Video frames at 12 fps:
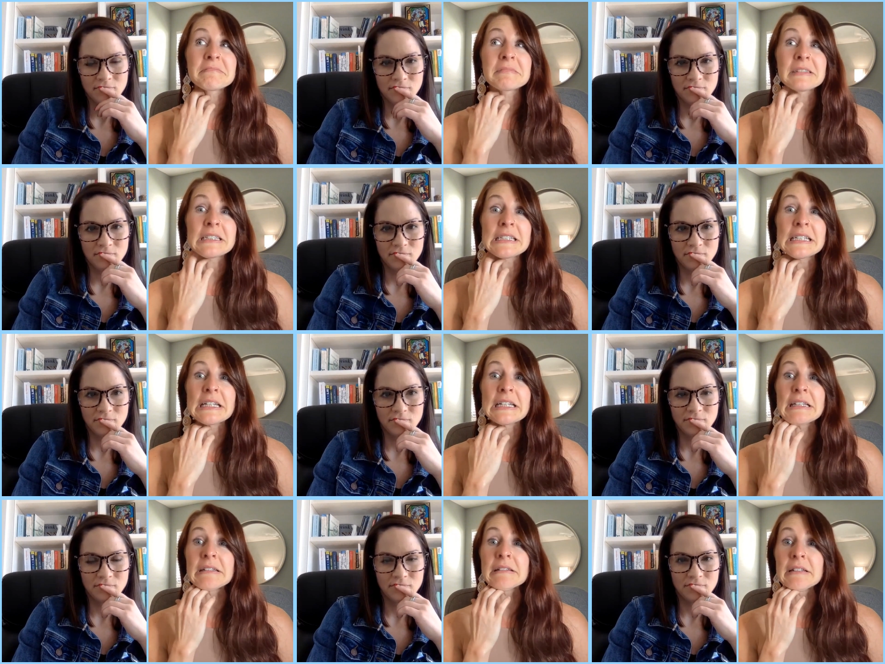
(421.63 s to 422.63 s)

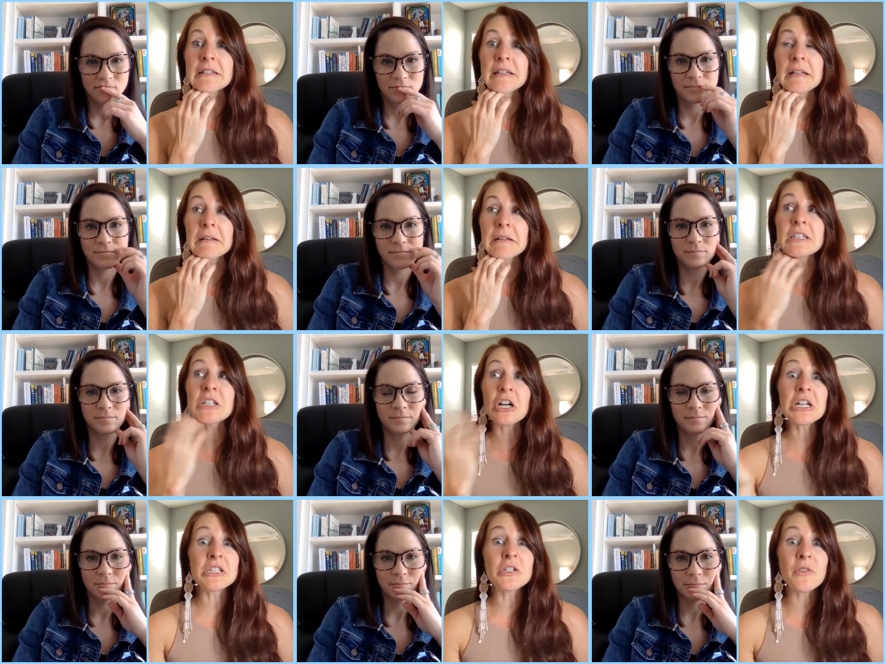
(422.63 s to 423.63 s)
Speaker 1: it
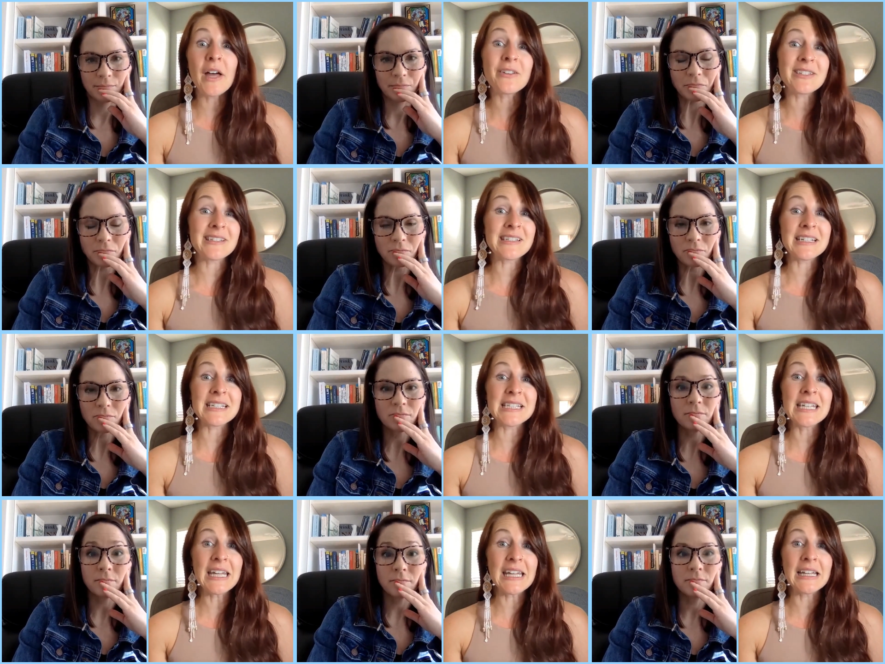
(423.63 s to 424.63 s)
started in
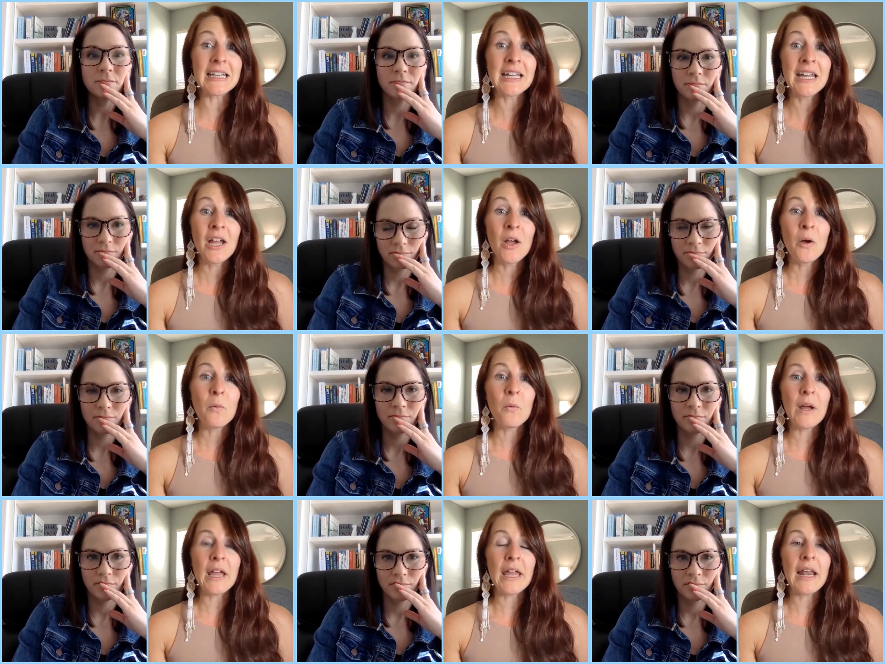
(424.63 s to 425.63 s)
2016
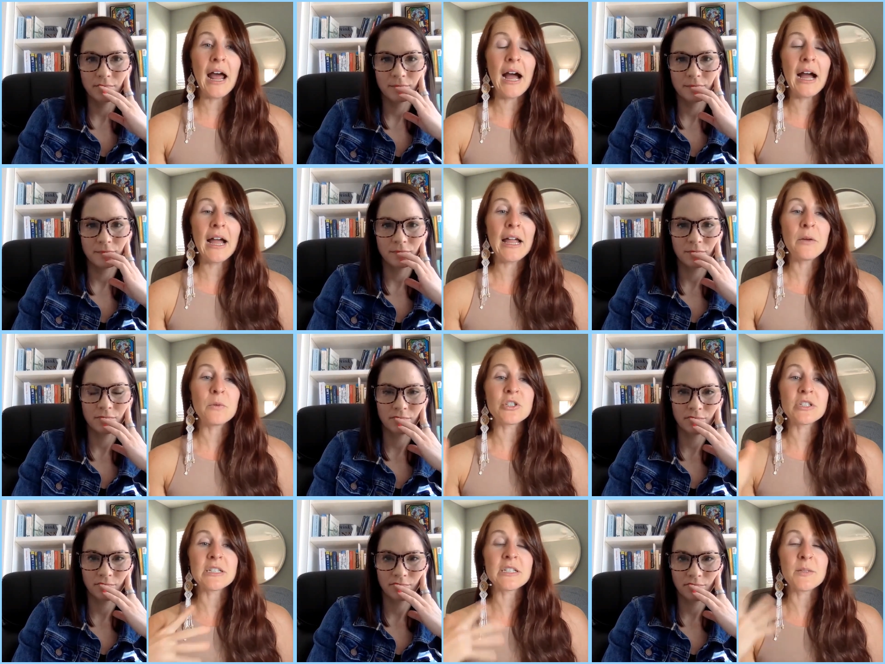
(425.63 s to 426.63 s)
when I was
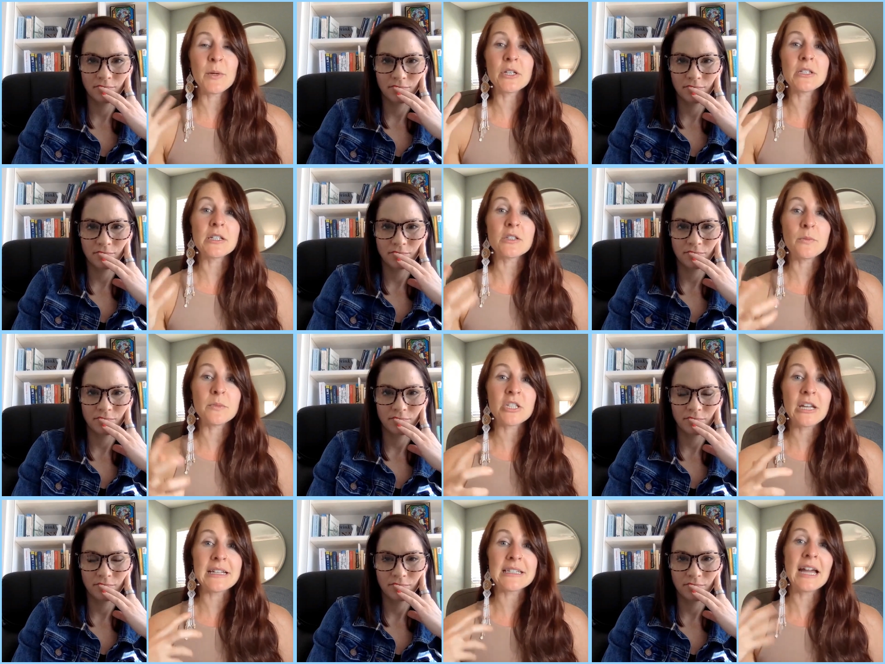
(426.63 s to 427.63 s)
just experiencing so
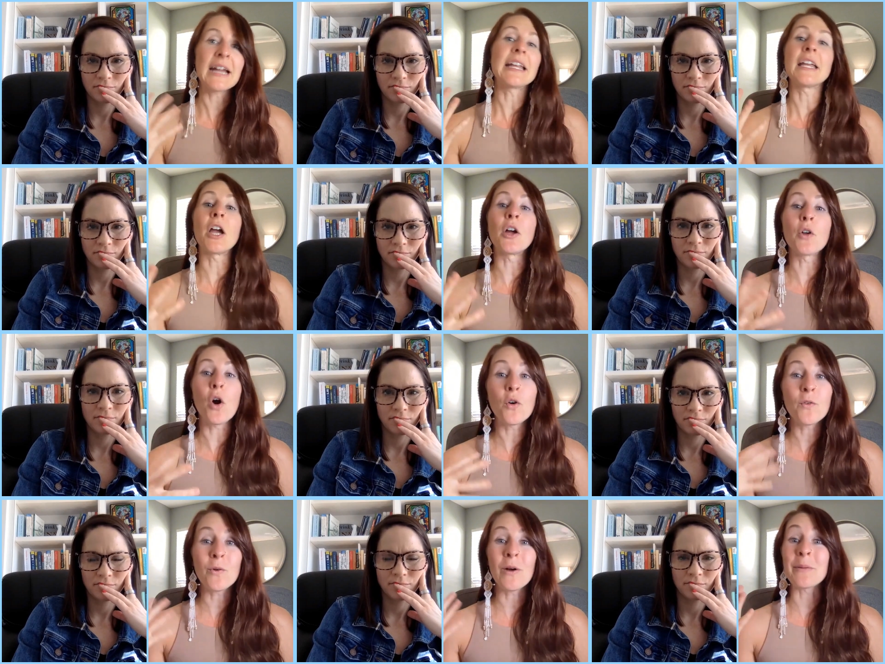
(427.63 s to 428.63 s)
much anxiety and
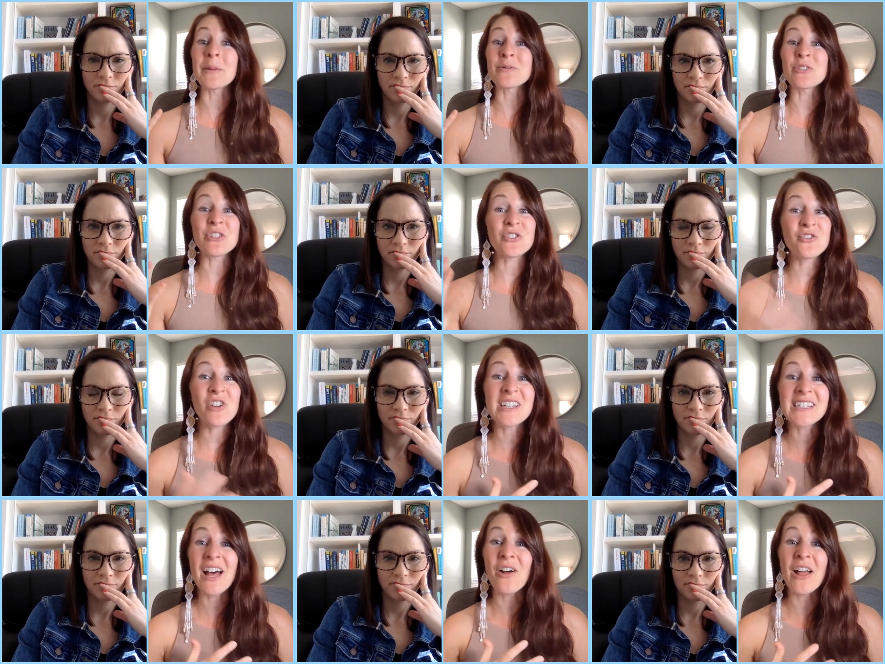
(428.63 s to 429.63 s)
overwhelm. I was just
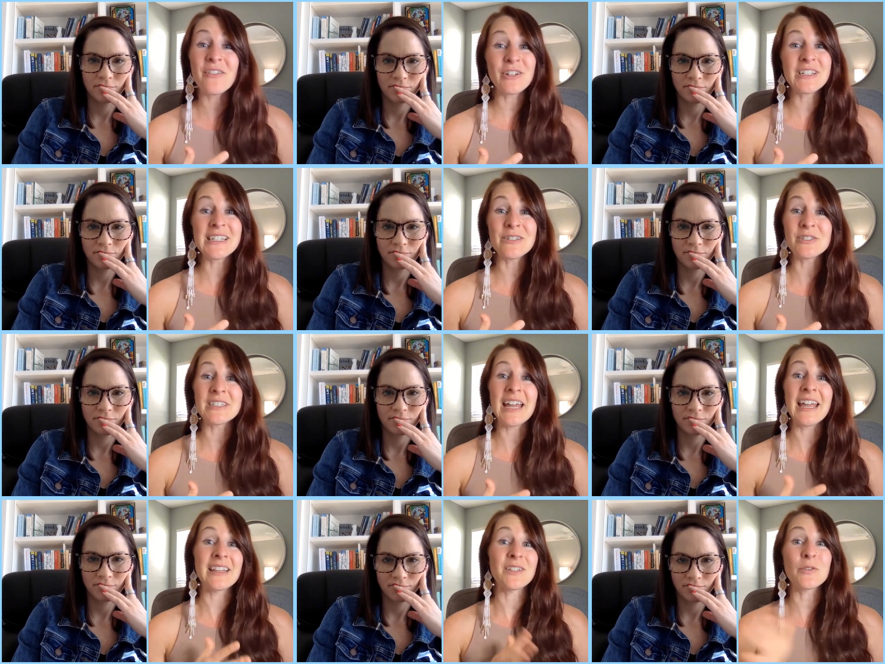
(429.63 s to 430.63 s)
stressed out every single
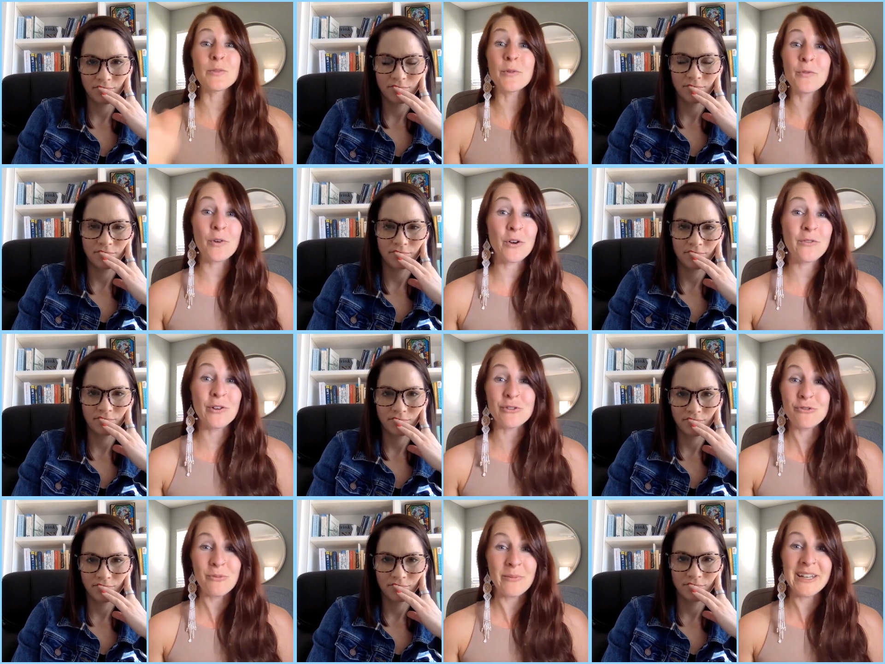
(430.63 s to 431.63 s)
day, and this was before
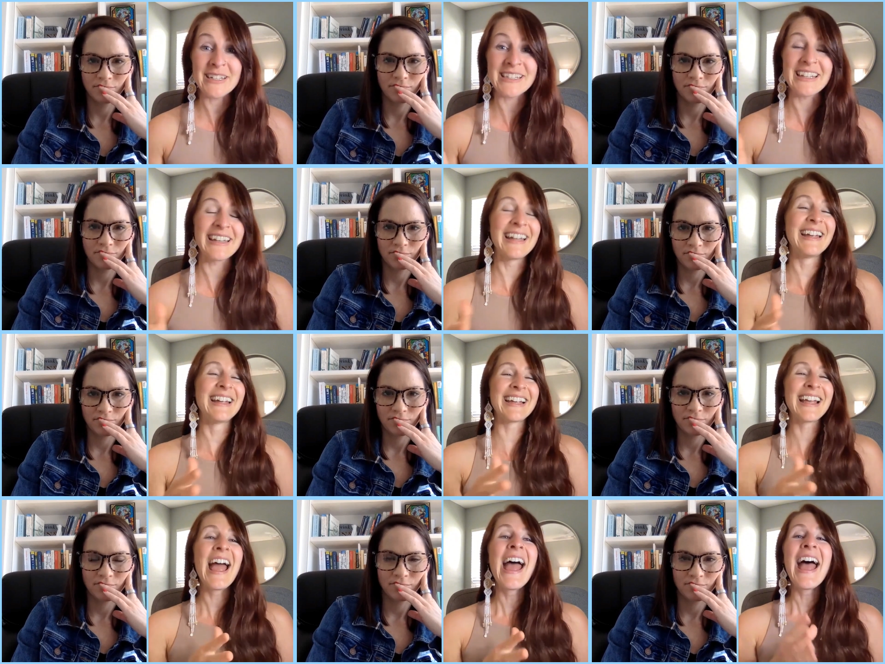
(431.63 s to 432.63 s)
functional medicine.
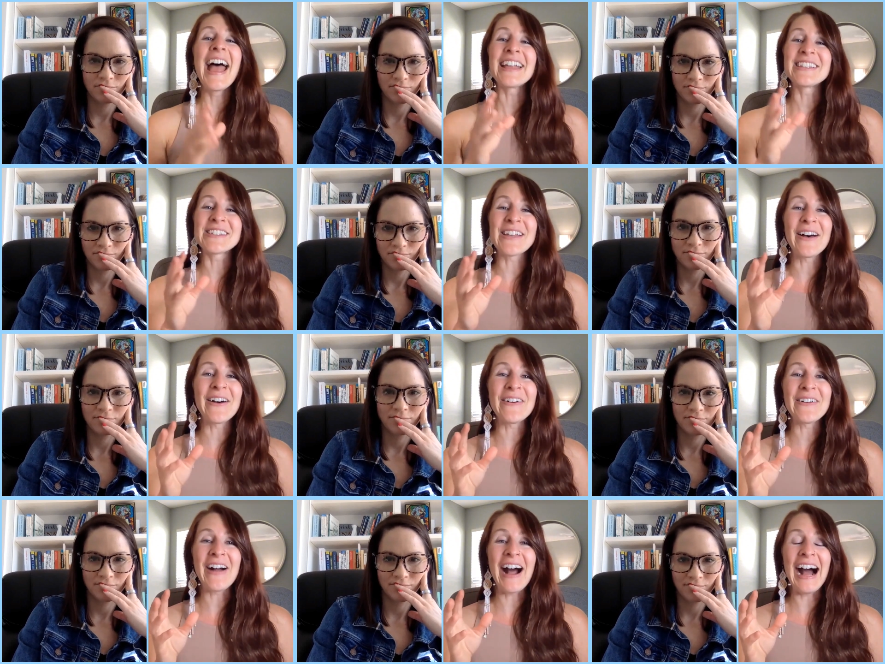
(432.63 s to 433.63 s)
And
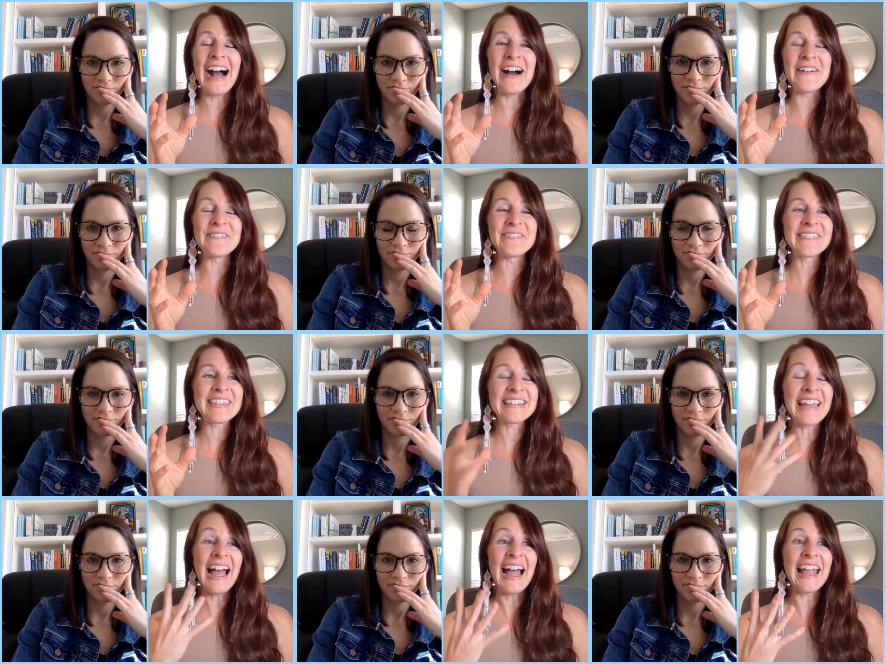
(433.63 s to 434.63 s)
so,
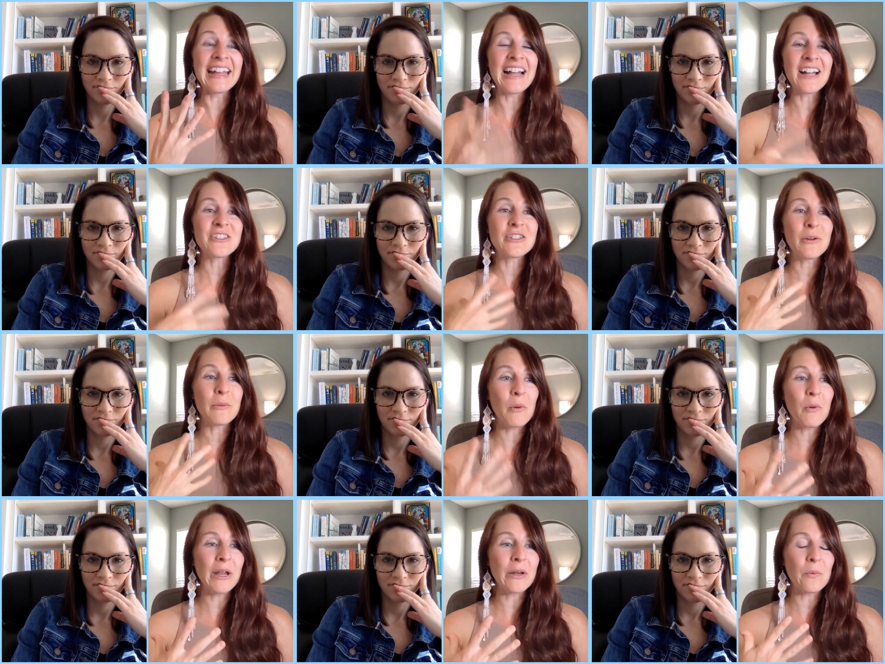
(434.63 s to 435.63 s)
yeah, it got to a
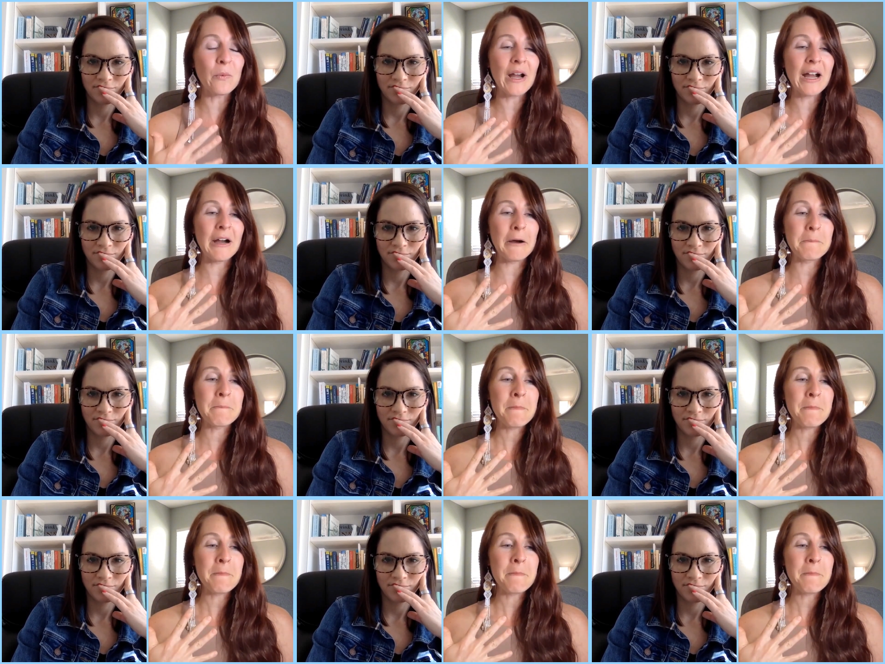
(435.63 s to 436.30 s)
point where